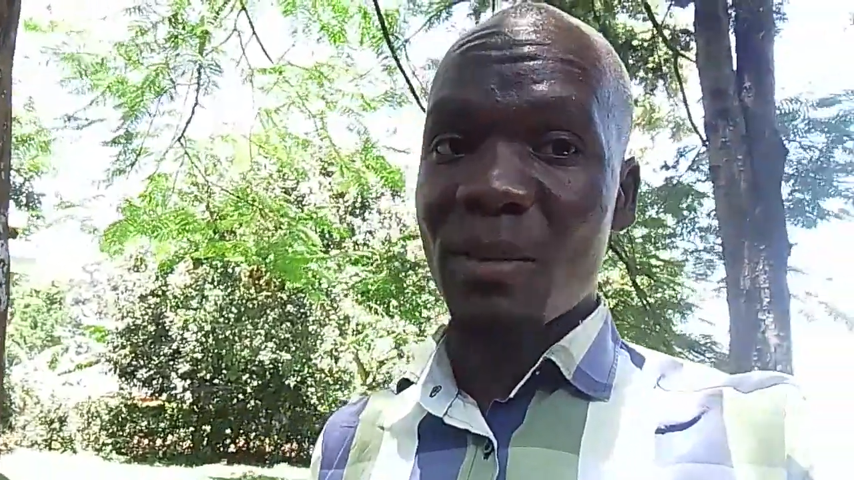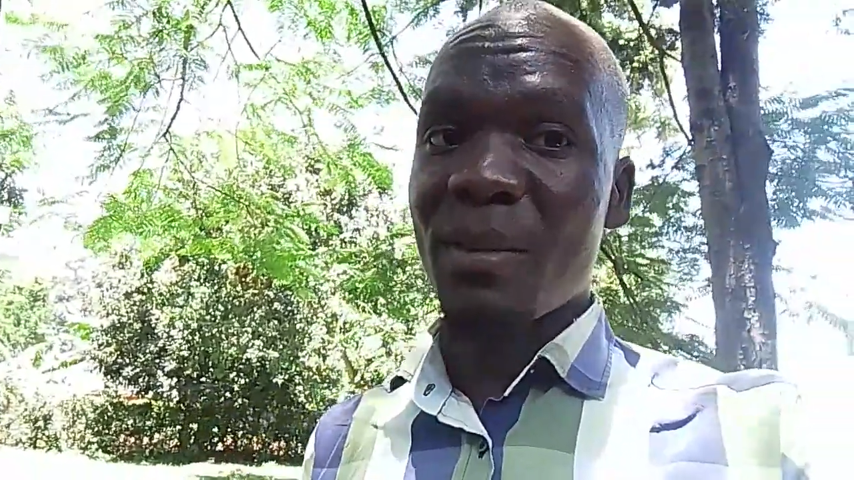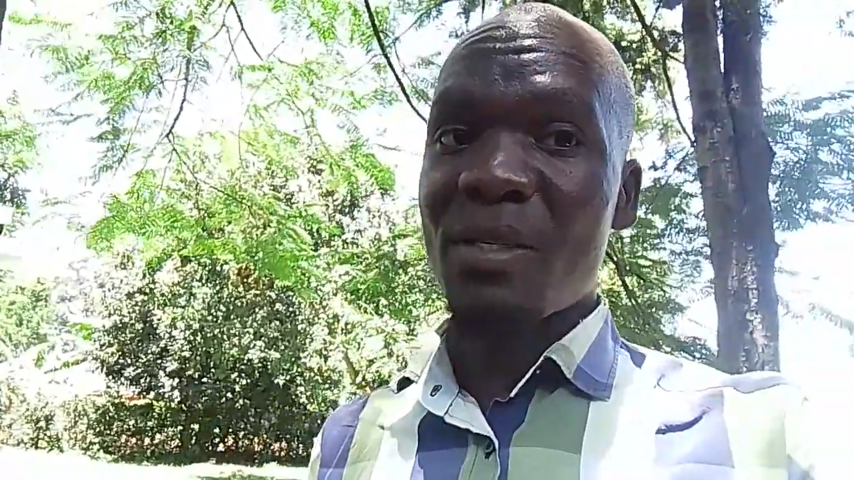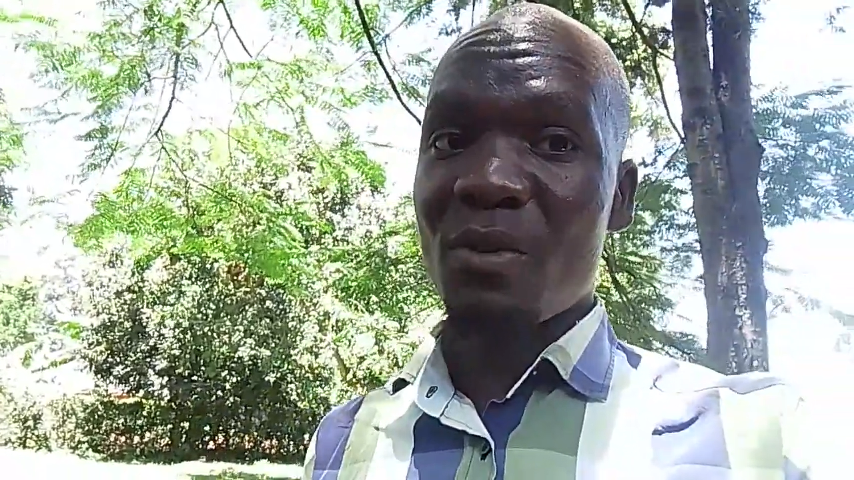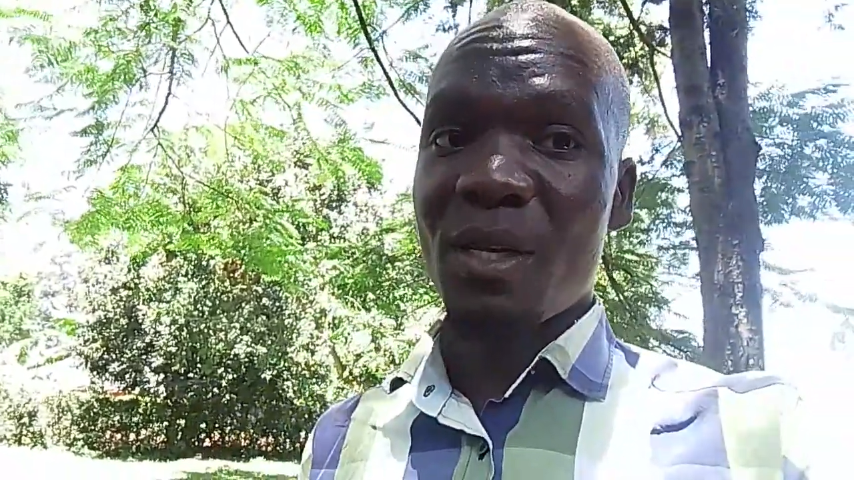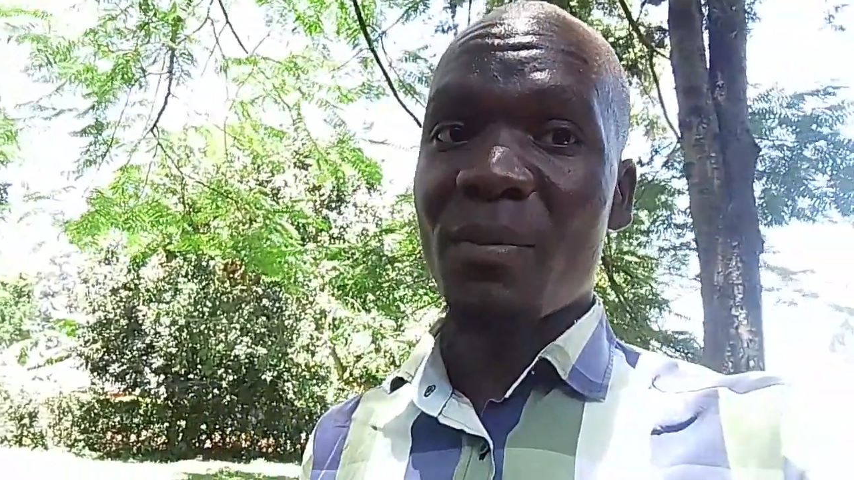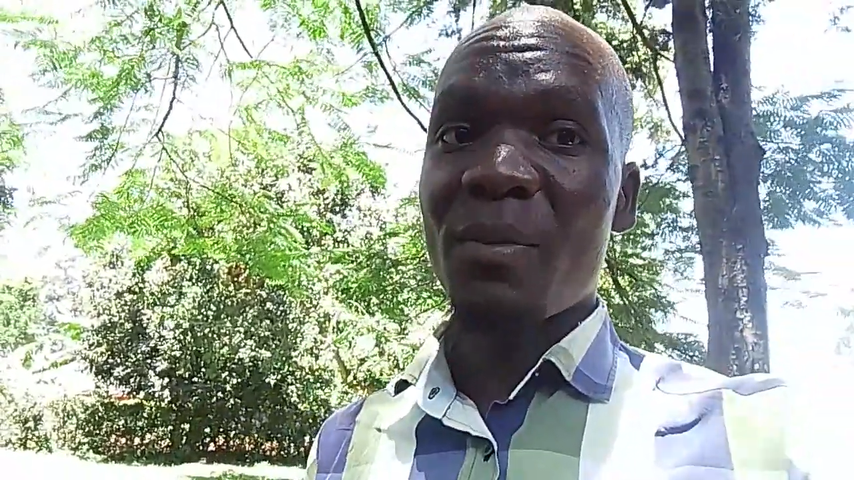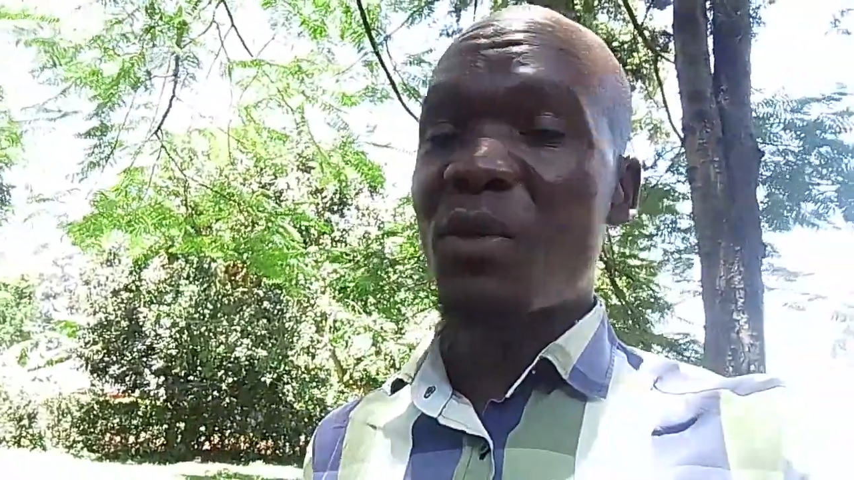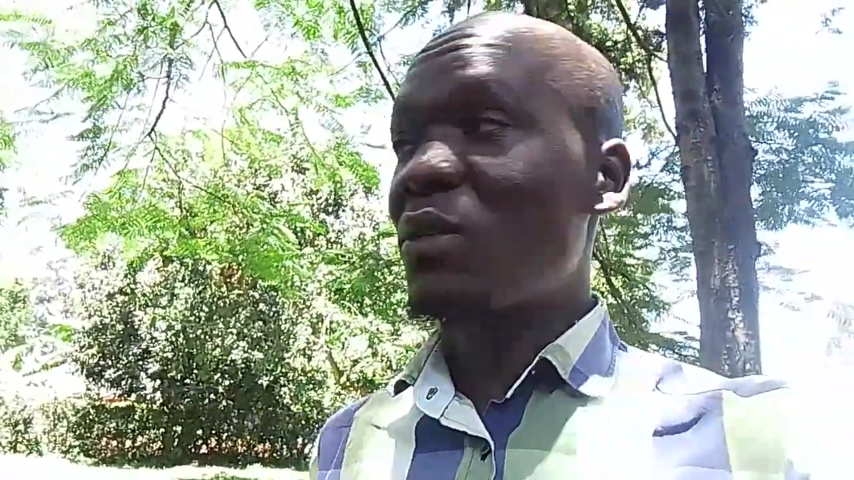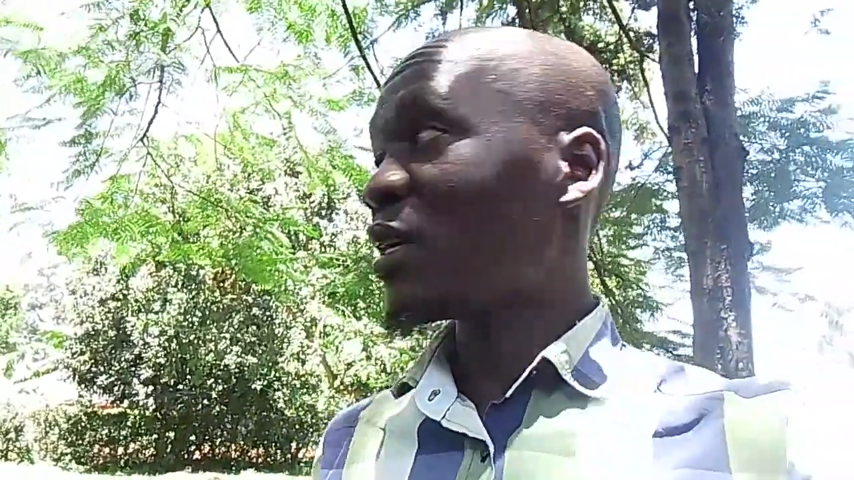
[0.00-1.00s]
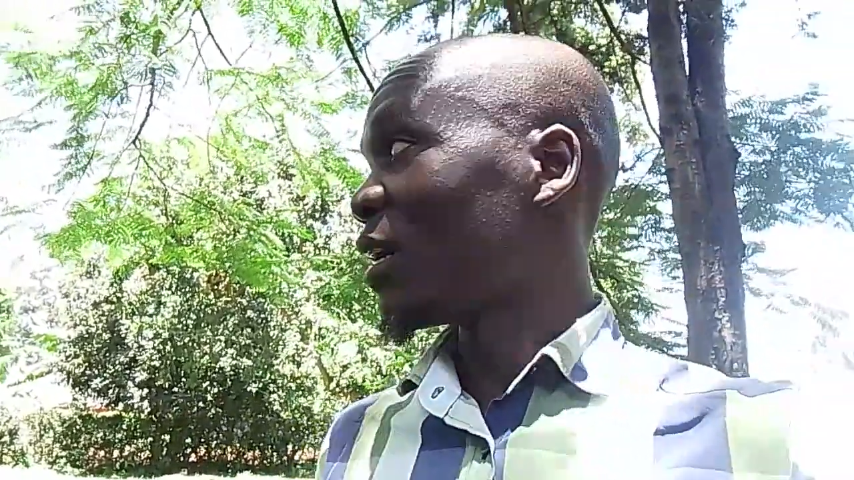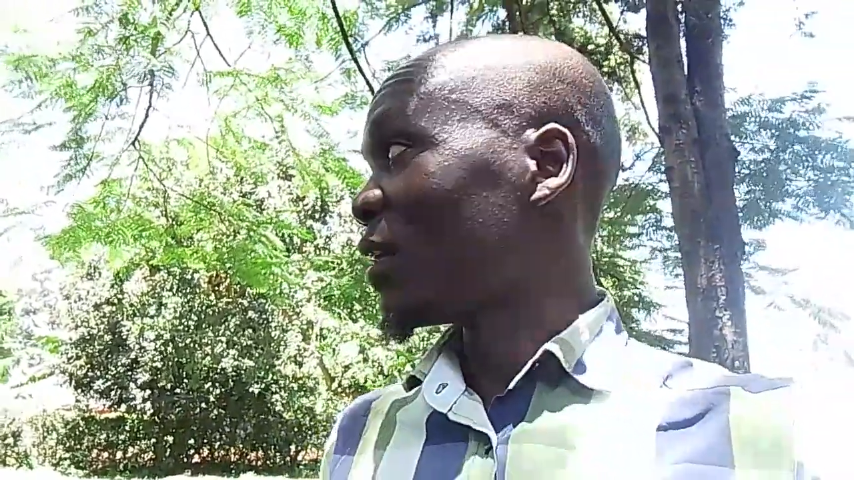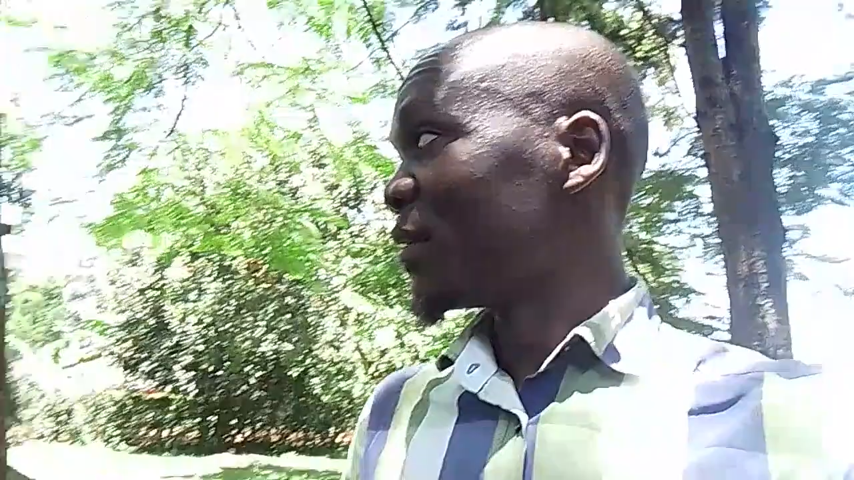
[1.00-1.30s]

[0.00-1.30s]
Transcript: what I'm just talking about, because